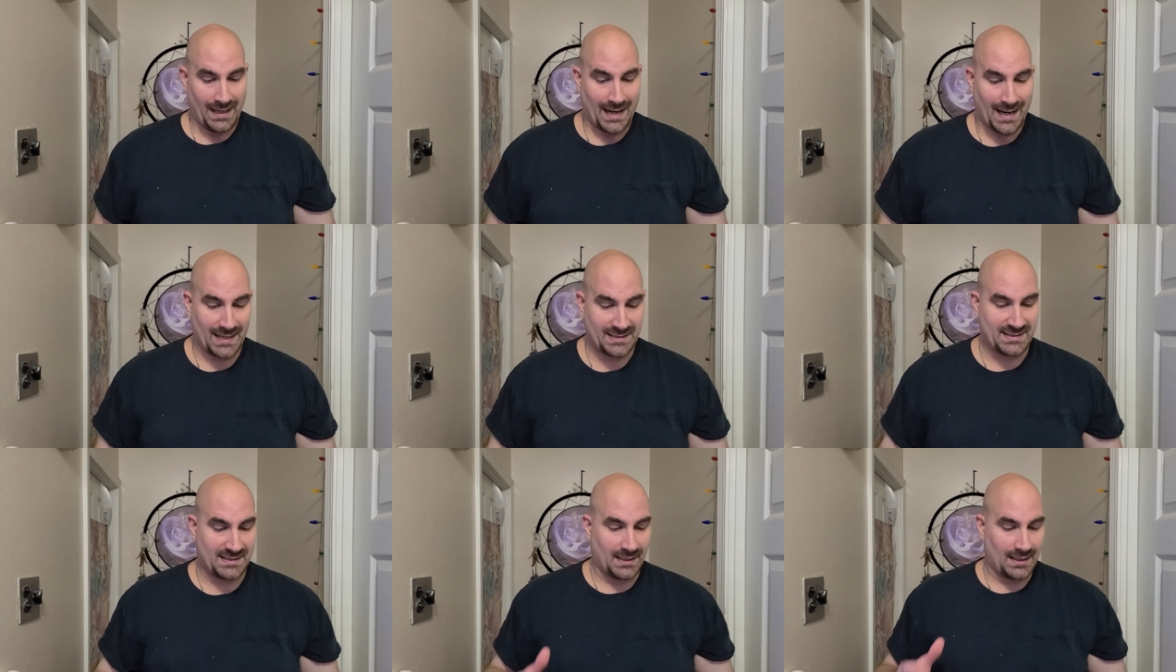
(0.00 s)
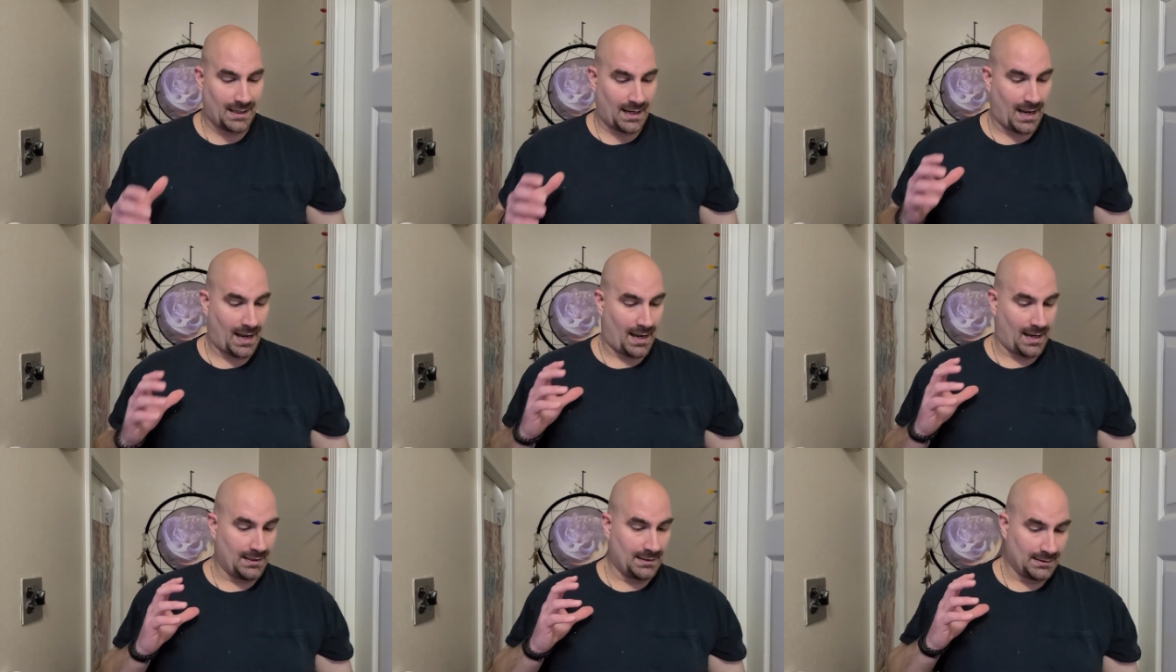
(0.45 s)
it's
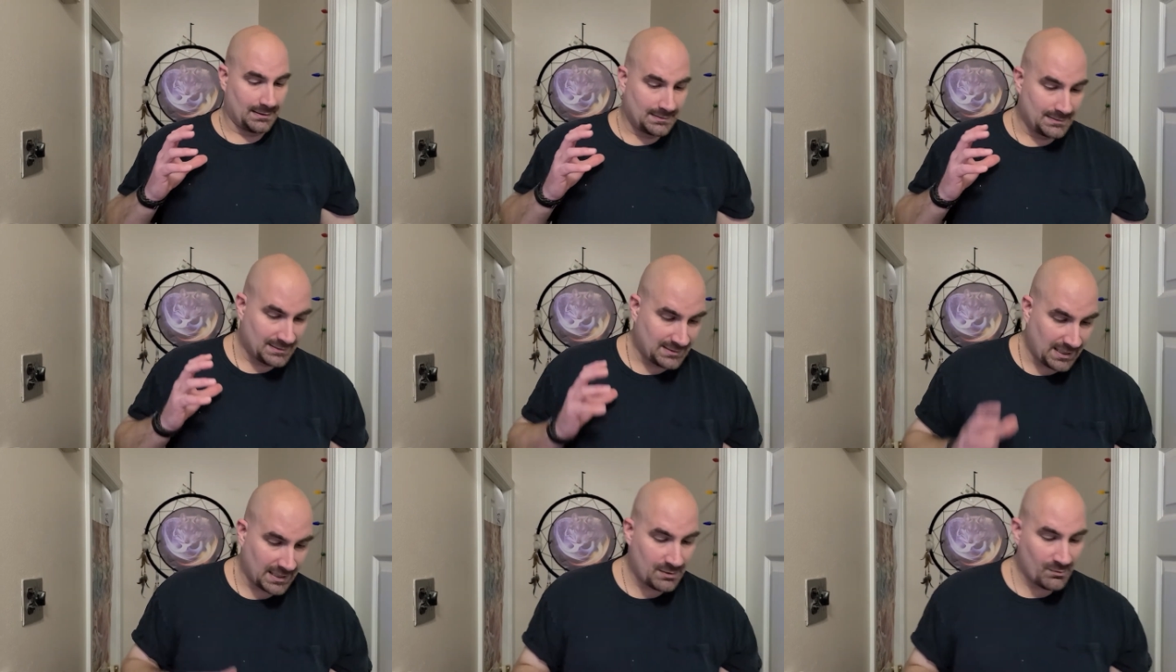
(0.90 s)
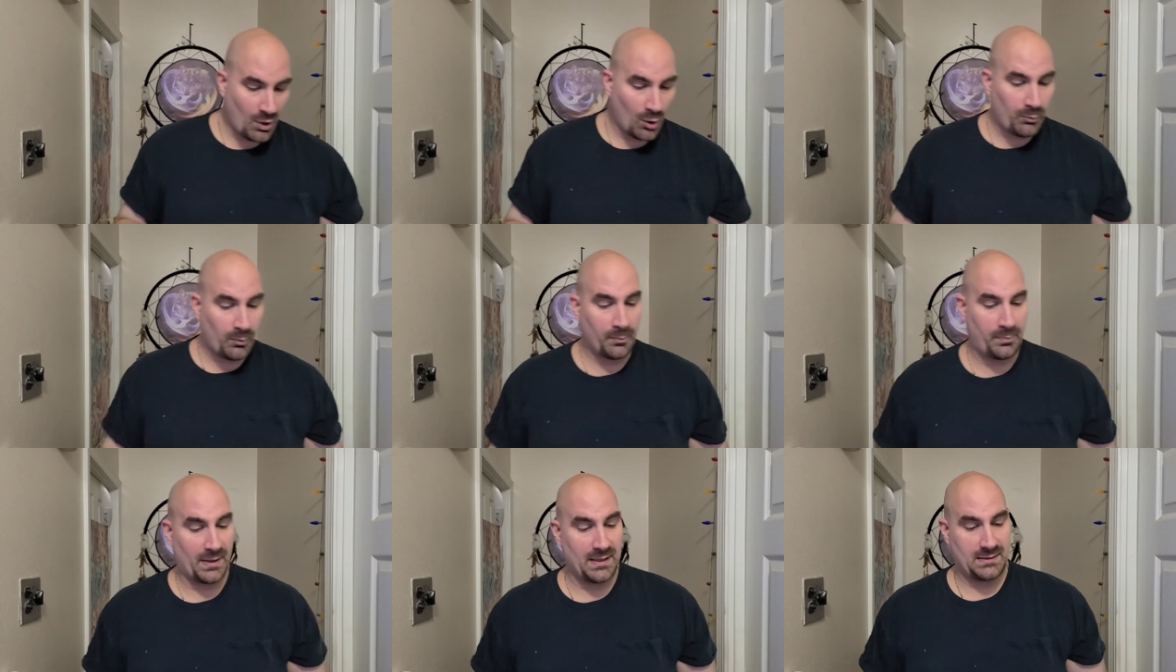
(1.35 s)

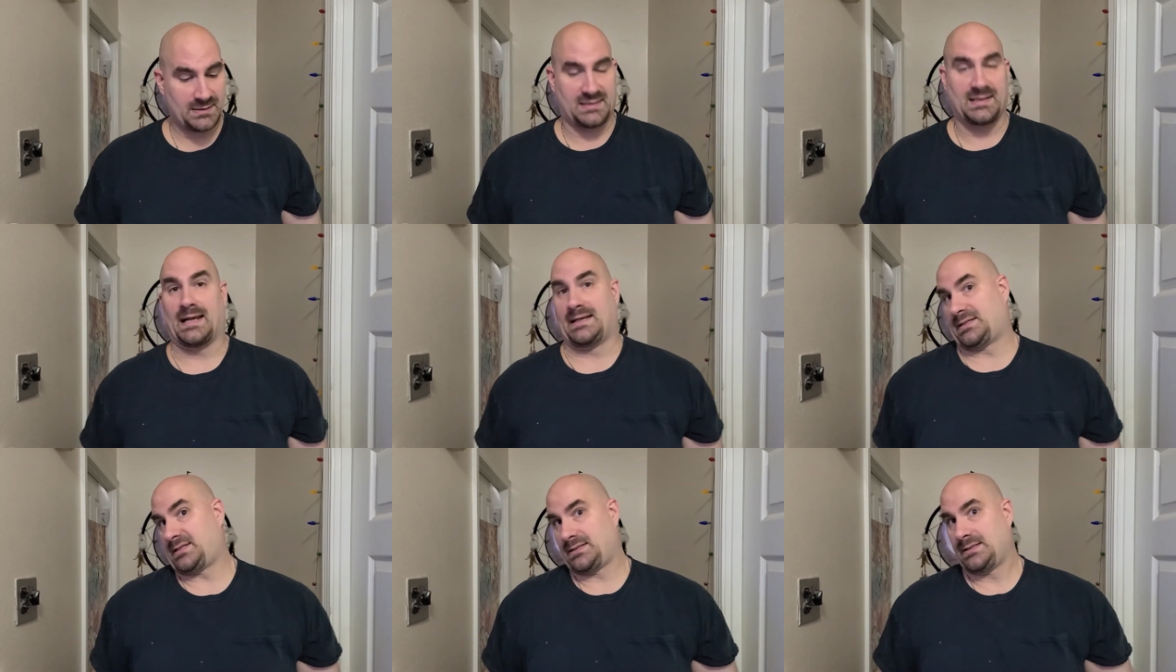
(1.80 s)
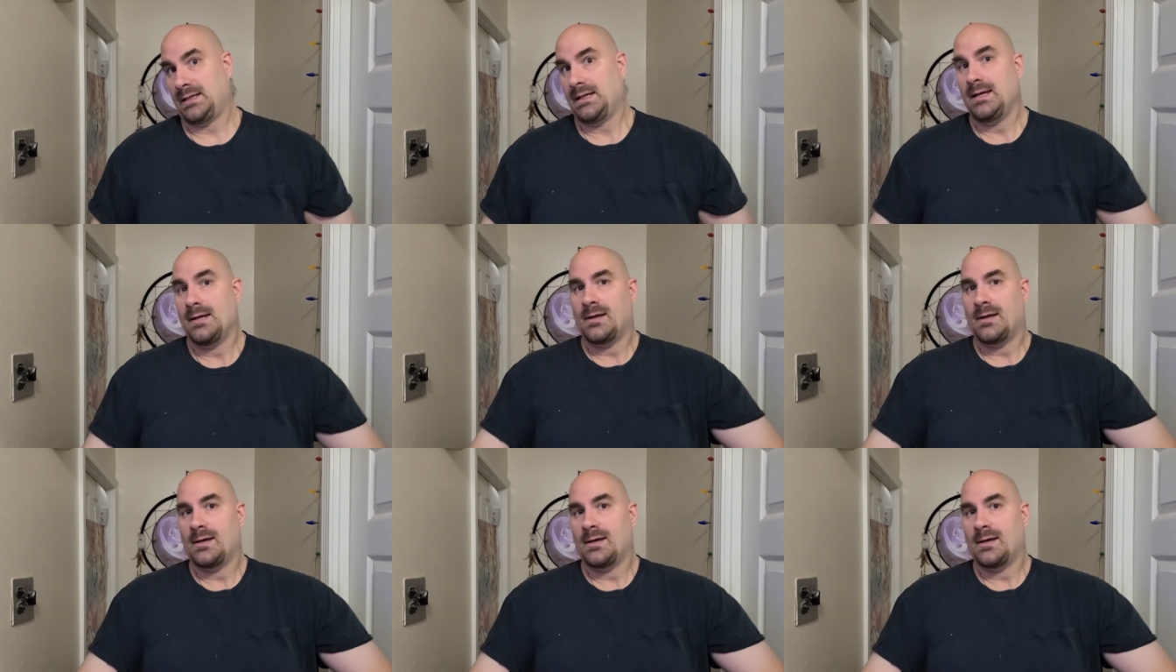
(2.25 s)
T-Mobile Business.